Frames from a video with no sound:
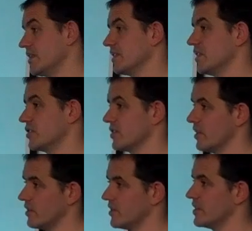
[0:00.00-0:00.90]
things such as
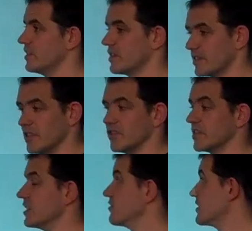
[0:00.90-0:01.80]
heart disease, etc.,
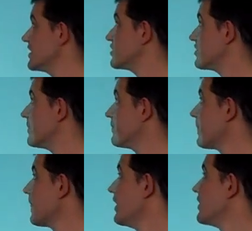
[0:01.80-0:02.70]
etc., etc.
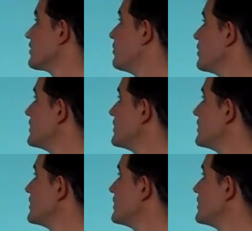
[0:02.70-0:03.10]
So